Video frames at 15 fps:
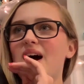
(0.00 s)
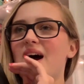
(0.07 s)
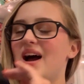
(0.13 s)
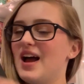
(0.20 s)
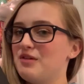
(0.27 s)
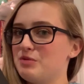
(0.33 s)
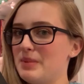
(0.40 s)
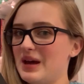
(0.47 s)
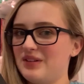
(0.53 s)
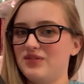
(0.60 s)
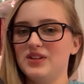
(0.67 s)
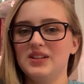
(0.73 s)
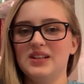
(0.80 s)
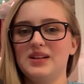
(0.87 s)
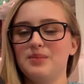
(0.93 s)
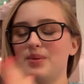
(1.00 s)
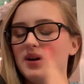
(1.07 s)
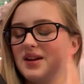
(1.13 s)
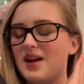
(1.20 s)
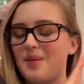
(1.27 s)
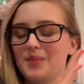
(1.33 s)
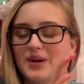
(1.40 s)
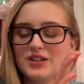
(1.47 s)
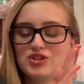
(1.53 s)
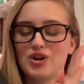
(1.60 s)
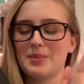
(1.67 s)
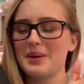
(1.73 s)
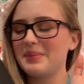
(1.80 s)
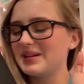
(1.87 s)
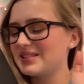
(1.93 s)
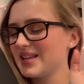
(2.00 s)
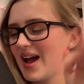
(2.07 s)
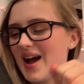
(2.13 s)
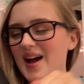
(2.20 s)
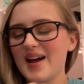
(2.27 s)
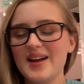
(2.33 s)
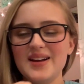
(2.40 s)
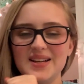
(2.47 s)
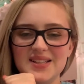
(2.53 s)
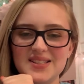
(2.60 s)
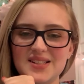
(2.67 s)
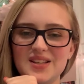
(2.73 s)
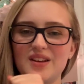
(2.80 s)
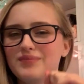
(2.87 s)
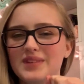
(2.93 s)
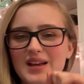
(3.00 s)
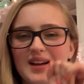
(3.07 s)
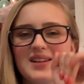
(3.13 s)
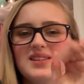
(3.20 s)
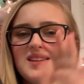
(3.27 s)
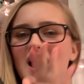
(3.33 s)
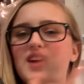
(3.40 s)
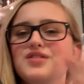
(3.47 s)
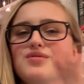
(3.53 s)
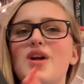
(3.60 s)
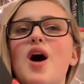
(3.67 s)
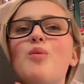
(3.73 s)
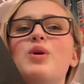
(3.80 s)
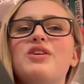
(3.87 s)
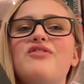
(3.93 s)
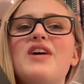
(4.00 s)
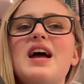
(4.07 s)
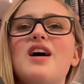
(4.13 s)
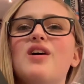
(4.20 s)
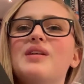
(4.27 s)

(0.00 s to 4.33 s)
I have a bad feeling, but I'm gonna try my best, guys, because I do not want to fail.